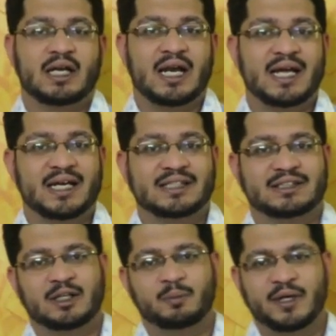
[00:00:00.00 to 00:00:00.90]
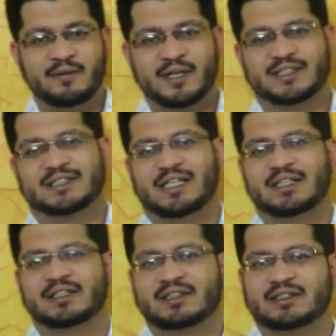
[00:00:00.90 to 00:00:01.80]
Like I said
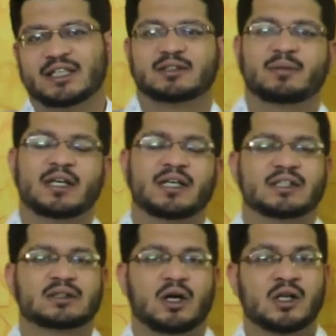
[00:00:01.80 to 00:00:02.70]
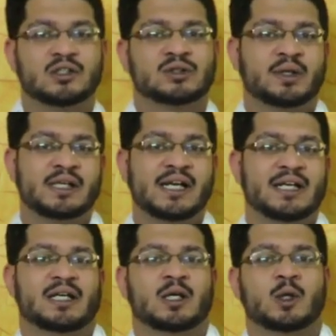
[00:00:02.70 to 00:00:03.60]
previously, this judgment is also
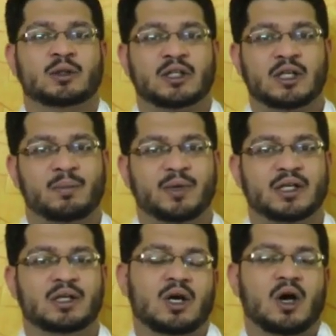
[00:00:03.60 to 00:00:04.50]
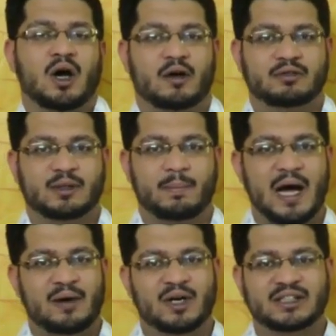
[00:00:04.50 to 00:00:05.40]
related to the topic of the
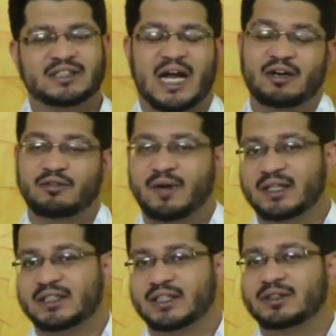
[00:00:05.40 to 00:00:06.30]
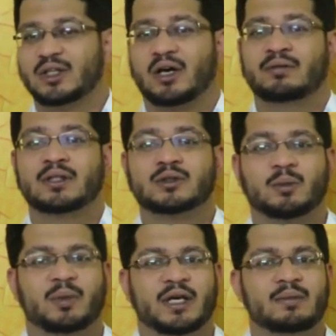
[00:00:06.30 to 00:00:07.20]
powers and functions of the
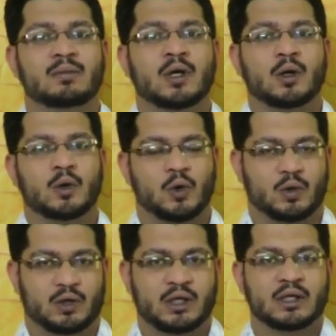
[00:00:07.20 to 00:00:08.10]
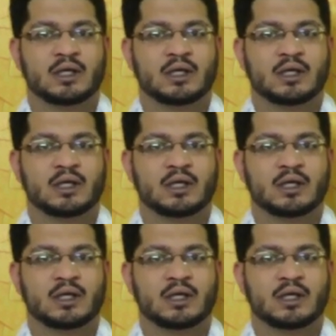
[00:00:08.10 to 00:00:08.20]
Supreme Court.